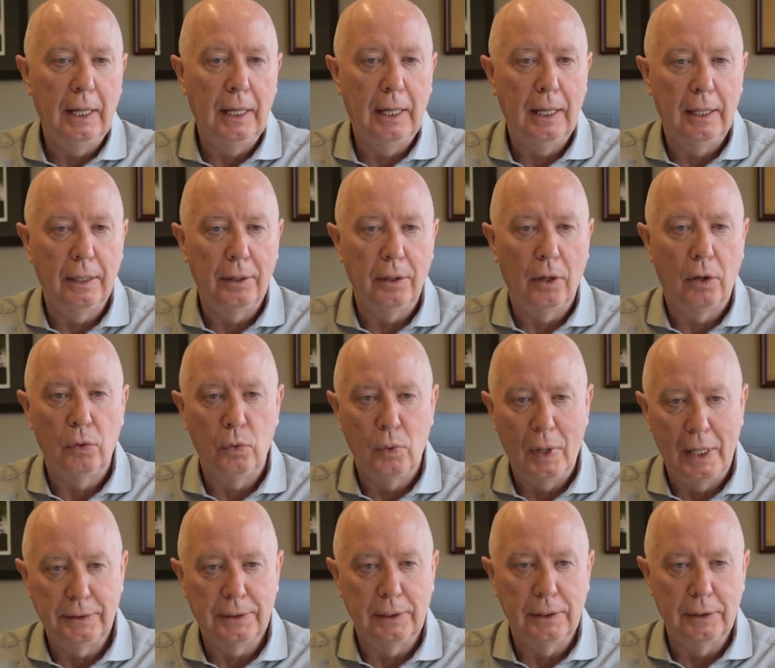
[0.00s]
and our
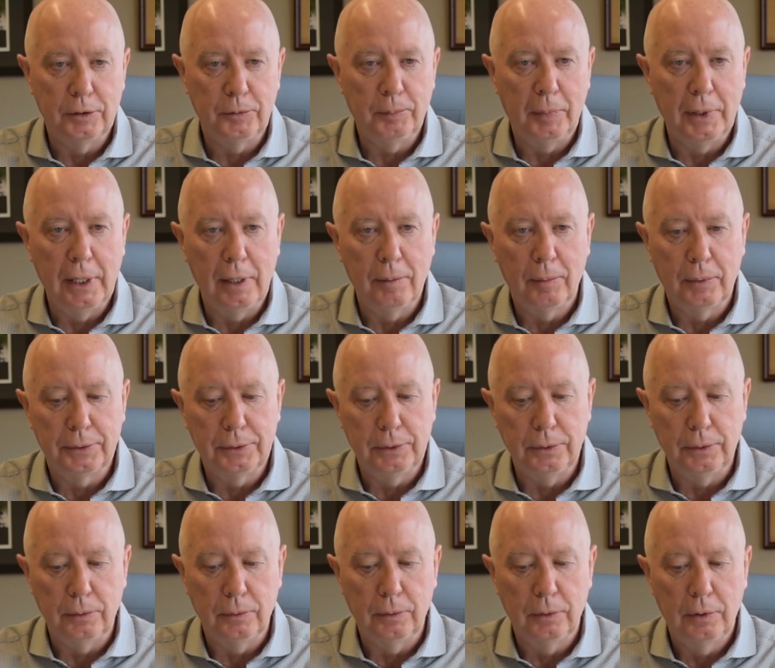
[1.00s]
residents being able
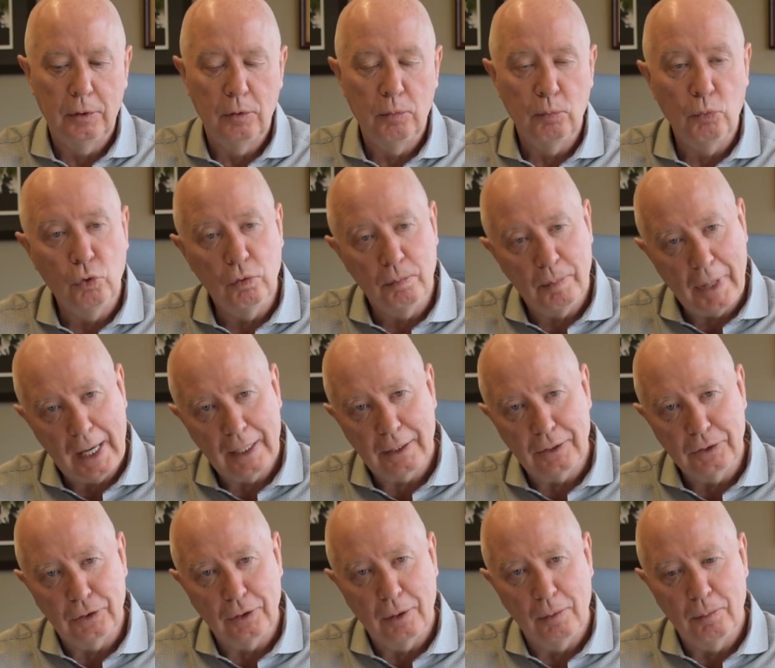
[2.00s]
to move
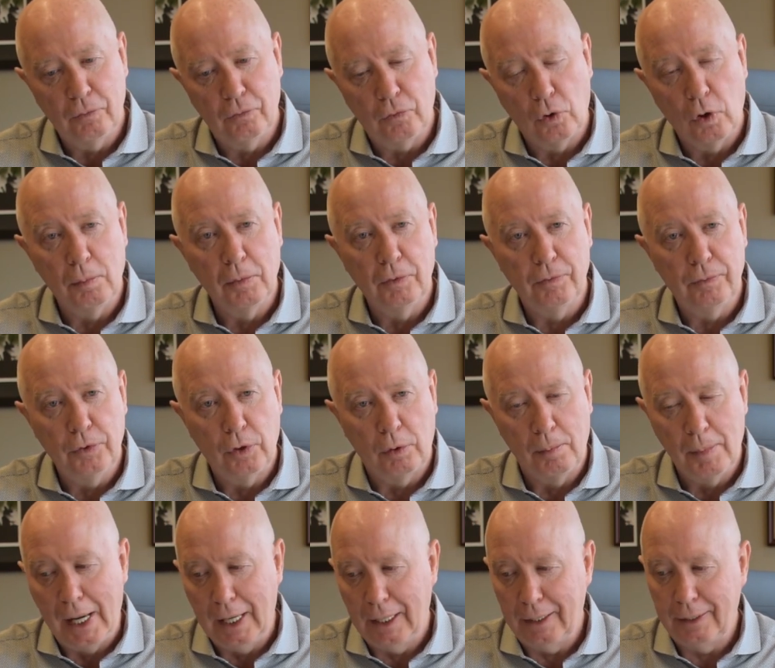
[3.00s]
back to some form of
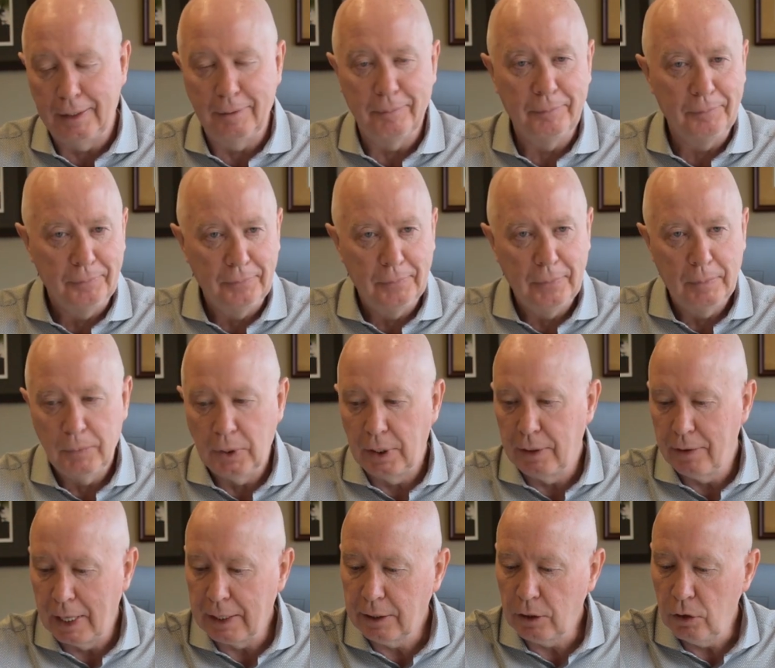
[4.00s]
normality.
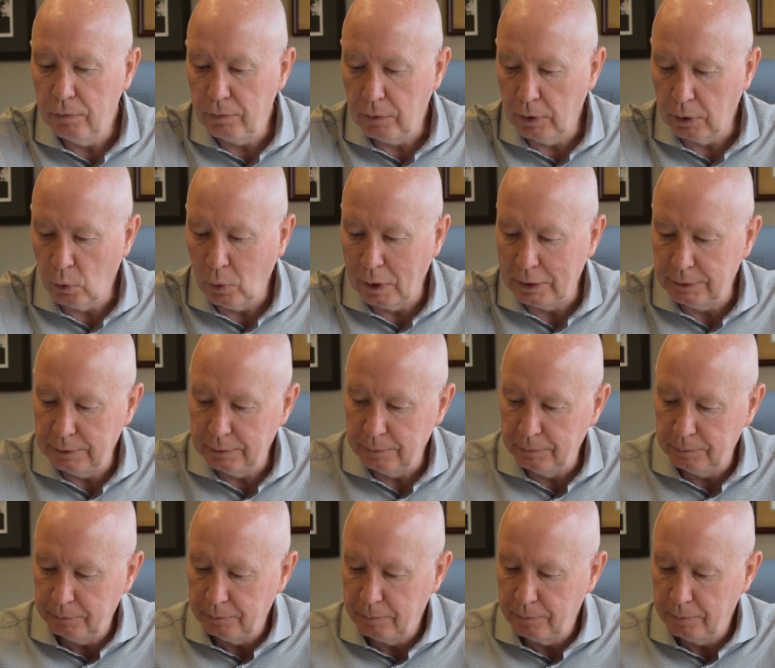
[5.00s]
Thank you for the question.